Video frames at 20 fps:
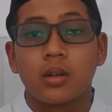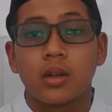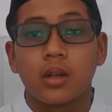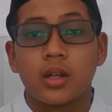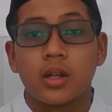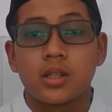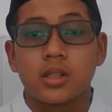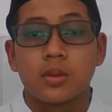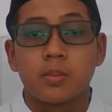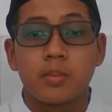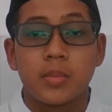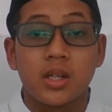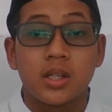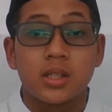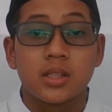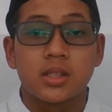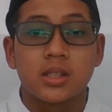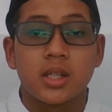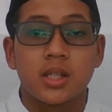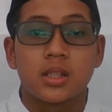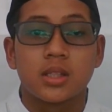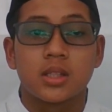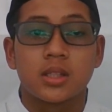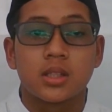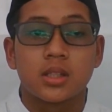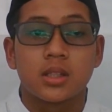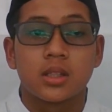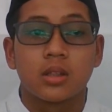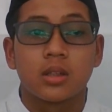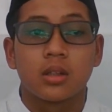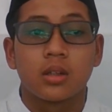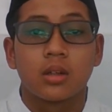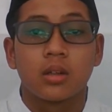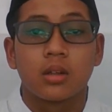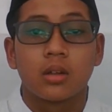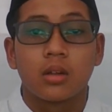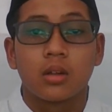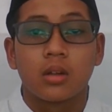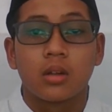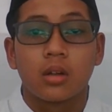it is the biggest sins.
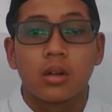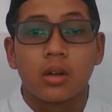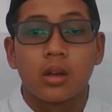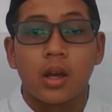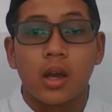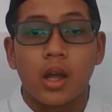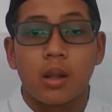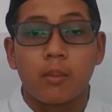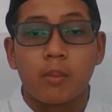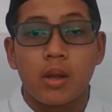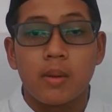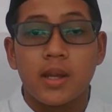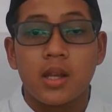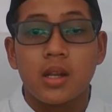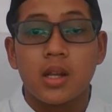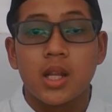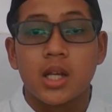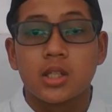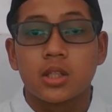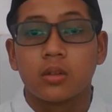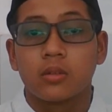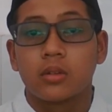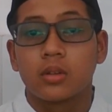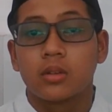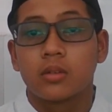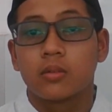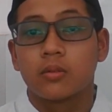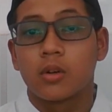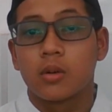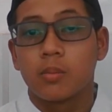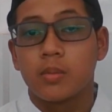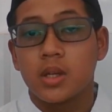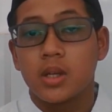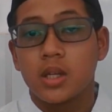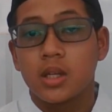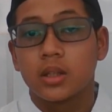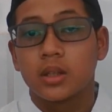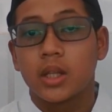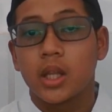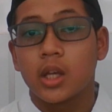And maybe that's all from
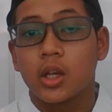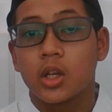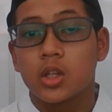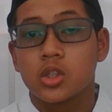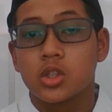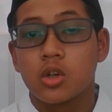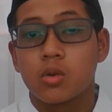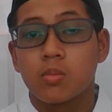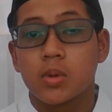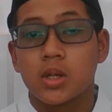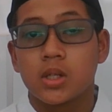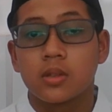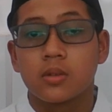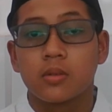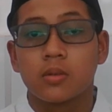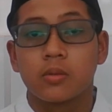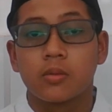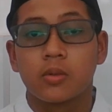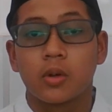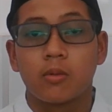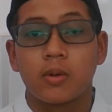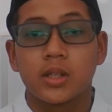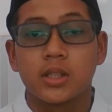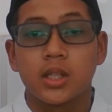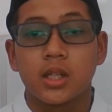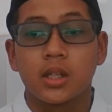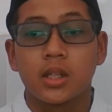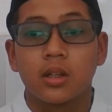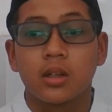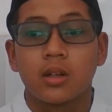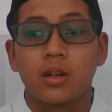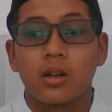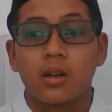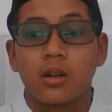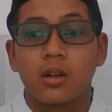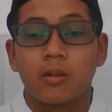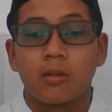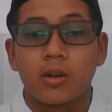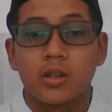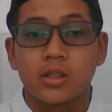me. Thank you so much for watching.
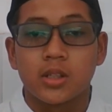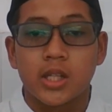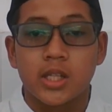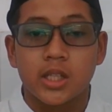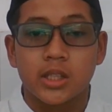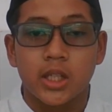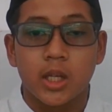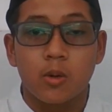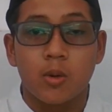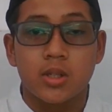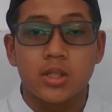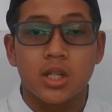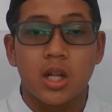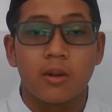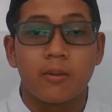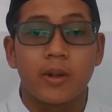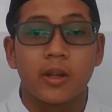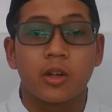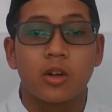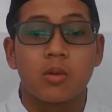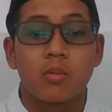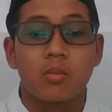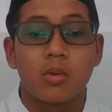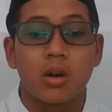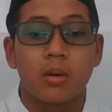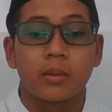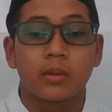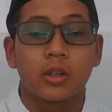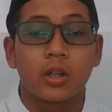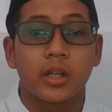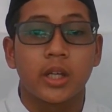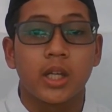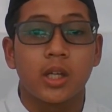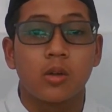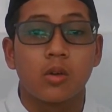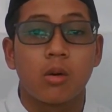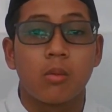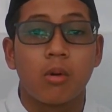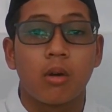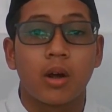Let's say wassalamualaikum
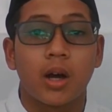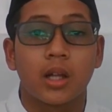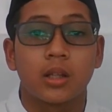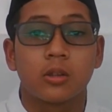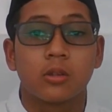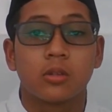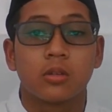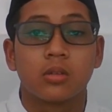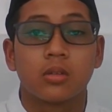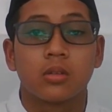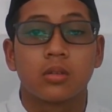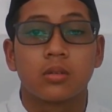warahmatullahi wabarakatuh.